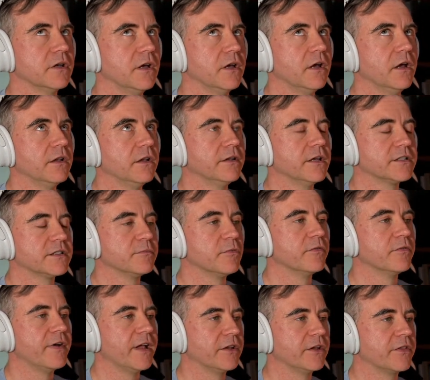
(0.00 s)
decimal
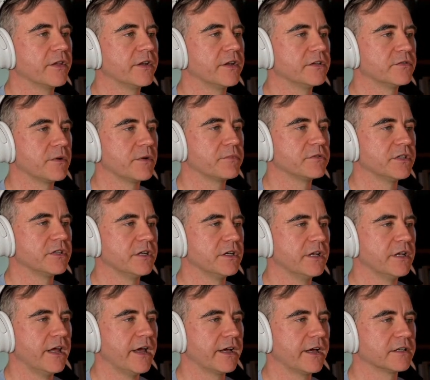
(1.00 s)
value that is represented in
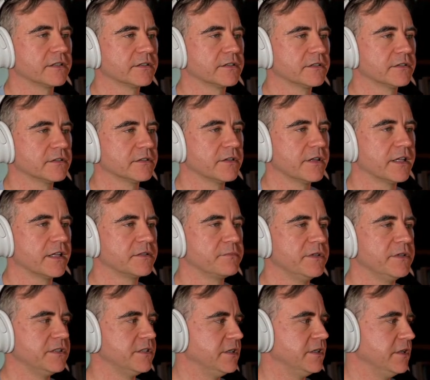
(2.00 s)
hex. So that's
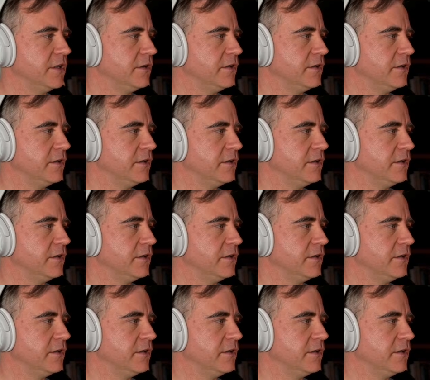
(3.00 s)
BCD.